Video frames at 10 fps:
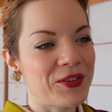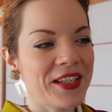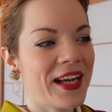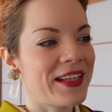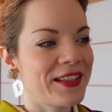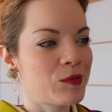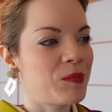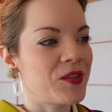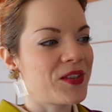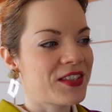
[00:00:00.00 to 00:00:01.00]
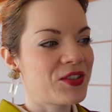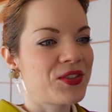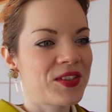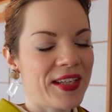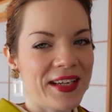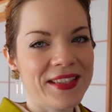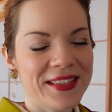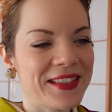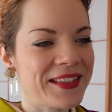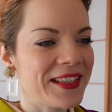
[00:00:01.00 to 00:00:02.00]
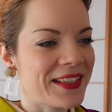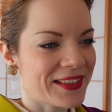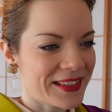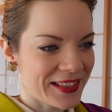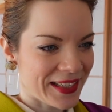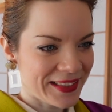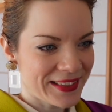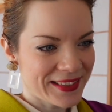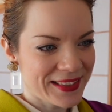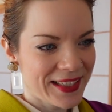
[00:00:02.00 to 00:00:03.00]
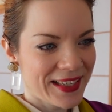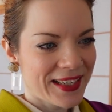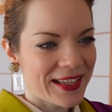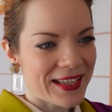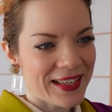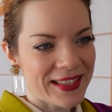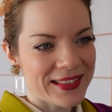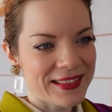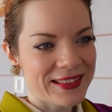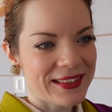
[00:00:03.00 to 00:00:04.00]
you can experience to skate in geta skates. And